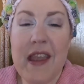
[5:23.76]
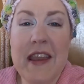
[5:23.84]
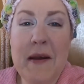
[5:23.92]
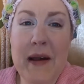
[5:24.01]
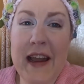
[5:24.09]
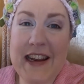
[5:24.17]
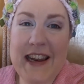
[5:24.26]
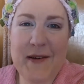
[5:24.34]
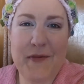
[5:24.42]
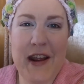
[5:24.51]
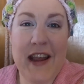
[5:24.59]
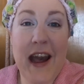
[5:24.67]
Yep, I gotta take
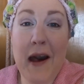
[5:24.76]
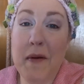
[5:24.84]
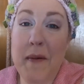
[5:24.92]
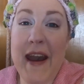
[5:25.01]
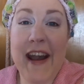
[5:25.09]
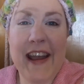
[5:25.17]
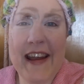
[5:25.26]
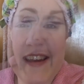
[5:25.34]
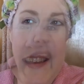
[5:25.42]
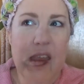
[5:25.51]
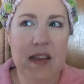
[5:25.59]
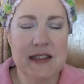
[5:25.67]
a break. I'll be back.
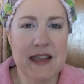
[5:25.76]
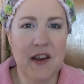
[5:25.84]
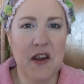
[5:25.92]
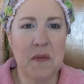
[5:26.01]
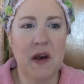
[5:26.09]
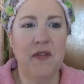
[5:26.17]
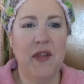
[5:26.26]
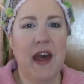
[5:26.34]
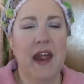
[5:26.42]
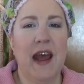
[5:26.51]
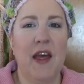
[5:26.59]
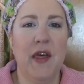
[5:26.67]
Sorry about
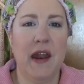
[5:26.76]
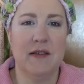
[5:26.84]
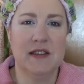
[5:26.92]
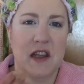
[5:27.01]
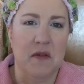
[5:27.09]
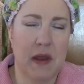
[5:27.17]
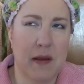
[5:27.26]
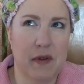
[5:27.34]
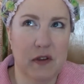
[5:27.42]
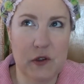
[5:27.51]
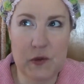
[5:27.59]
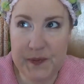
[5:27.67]
that. I thought I was going to be
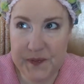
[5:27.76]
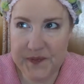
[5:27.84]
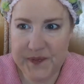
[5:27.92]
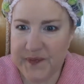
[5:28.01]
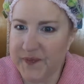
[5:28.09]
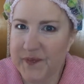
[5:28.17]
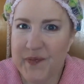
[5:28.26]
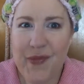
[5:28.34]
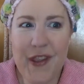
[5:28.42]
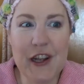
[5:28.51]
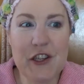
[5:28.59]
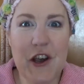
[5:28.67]
able
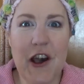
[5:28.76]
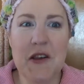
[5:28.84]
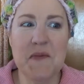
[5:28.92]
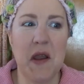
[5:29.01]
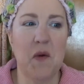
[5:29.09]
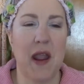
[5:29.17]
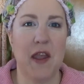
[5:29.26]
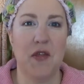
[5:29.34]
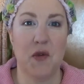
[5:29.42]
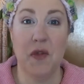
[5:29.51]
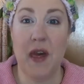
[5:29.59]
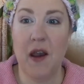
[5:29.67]
to talk my way
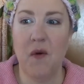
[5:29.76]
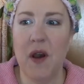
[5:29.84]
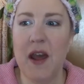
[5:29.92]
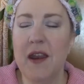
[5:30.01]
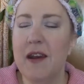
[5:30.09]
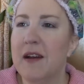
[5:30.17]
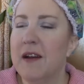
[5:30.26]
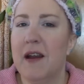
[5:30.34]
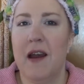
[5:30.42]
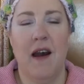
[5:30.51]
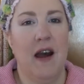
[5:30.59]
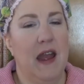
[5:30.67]
through that one.
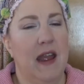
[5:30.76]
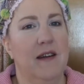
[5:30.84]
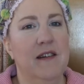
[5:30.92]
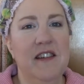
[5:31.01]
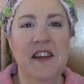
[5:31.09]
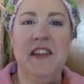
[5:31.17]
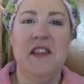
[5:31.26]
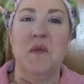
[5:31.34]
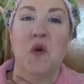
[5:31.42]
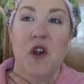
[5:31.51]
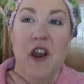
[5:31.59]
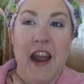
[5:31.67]
And the
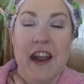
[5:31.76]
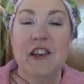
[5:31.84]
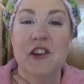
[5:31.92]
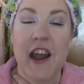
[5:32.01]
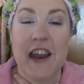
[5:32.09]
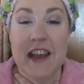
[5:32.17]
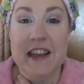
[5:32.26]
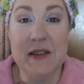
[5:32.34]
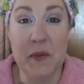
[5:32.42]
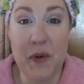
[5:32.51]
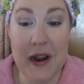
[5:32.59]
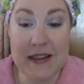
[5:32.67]
more I try to
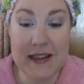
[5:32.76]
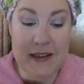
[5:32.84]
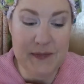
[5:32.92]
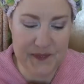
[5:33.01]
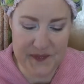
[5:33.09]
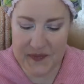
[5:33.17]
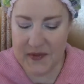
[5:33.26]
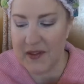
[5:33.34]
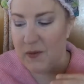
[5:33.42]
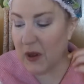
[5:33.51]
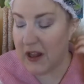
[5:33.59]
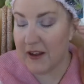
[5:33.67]
suppress it,
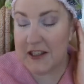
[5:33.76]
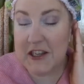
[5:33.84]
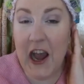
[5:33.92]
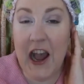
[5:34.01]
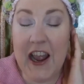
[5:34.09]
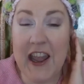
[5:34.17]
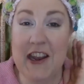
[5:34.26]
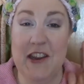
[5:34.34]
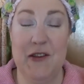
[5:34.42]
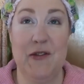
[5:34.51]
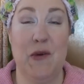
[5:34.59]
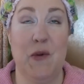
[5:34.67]
well, I still can
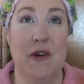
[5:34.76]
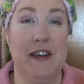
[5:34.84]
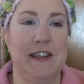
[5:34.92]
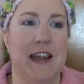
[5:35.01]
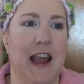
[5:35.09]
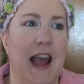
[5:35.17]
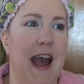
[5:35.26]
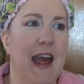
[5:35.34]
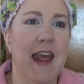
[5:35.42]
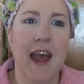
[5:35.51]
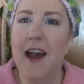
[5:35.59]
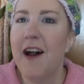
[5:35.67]
do the worst it got.
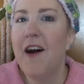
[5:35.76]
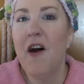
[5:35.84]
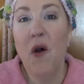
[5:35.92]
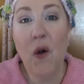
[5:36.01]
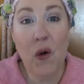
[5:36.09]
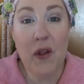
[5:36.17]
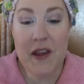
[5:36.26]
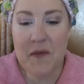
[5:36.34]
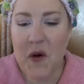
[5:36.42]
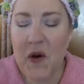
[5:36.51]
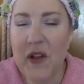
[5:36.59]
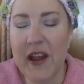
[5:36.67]
Holy
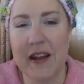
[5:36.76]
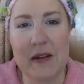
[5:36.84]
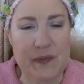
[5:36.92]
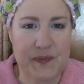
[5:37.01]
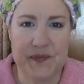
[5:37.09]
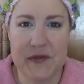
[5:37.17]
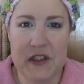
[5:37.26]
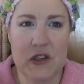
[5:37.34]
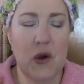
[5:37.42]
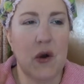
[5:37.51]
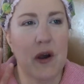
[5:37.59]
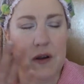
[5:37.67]
moly.
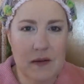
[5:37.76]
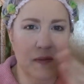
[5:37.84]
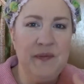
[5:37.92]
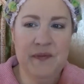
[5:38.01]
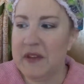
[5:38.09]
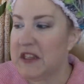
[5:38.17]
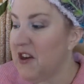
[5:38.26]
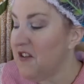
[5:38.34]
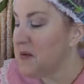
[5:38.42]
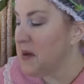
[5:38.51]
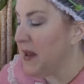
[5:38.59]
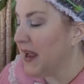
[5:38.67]
So, sorry
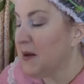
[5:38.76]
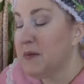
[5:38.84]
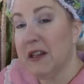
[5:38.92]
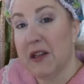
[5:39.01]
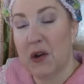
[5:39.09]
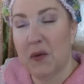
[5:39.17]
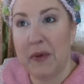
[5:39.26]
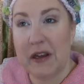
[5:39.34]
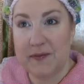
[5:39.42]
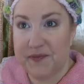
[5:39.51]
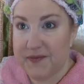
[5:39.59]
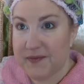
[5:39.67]
for my makeup's a little
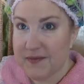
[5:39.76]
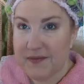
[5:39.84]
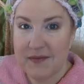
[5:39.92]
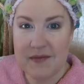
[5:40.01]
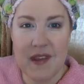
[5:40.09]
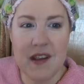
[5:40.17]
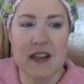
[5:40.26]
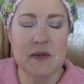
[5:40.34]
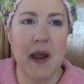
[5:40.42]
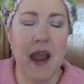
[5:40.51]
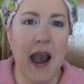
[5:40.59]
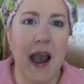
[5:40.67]
bit. Because
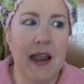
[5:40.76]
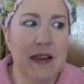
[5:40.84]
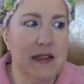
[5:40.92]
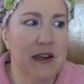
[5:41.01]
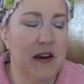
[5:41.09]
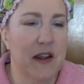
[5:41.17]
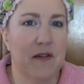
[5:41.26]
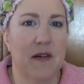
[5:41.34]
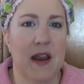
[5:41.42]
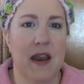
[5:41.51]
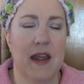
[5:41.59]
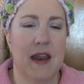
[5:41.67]
my eyes started
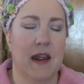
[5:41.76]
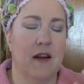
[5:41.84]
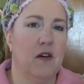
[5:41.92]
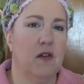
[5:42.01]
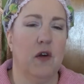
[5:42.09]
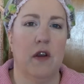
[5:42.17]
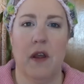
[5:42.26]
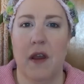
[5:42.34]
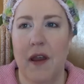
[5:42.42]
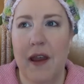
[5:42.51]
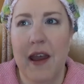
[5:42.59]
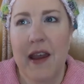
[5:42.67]
running, and oh Lord,
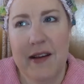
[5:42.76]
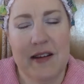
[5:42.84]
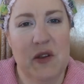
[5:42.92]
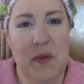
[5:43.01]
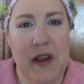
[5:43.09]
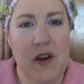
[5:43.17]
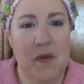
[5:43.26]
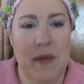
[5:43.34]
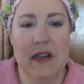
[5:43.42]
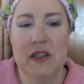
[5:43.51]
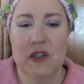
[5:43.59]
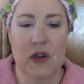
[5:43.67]
it was a big old
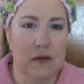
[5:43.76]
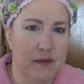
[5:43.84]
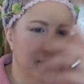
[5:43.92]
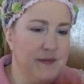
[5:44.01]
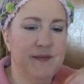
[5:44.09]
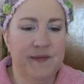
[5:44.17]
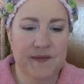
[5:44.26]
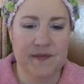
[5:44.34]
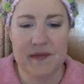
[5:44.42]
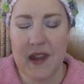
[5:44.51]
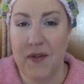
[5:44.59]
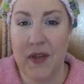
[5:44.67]
mess. So,
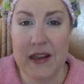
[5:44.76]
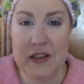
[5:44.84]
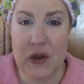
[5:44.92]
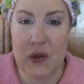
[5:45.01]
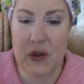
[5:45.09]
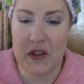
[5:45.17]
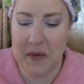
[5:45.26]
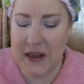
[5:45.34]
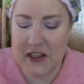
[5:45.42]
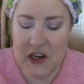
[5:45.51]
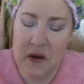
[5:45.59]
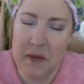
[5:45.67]
if things don't look the
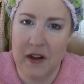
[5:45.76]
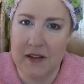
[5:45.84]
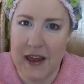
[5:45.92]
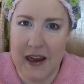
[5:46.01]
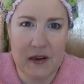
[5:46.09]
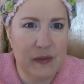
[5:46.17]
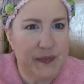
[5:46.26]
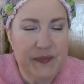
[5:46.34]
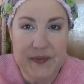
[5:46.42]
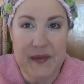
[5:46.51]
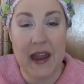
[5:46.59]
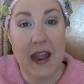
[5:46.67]
best, sorry about that.
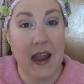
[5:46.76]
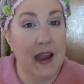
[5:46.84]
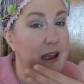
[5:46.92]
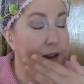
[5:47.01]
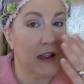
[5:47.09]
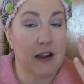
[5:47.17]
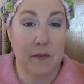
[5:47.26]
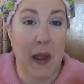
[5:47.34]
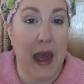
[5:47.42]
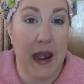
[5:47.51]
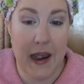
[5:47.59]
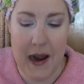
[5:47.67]
I
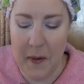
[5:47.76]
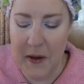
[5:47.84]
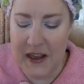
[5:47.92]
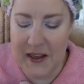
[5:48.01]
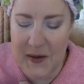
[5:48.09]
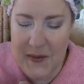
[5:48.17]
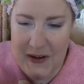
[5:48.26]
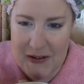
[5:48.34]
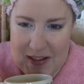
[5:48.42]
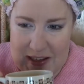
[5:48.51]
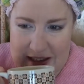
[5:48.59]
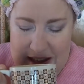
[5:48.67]
patted it up as
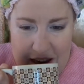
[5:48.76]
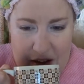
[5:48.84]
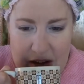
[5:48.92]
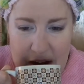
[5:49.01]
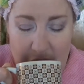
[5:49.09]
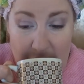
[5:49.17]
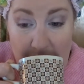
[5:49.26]
most as I could.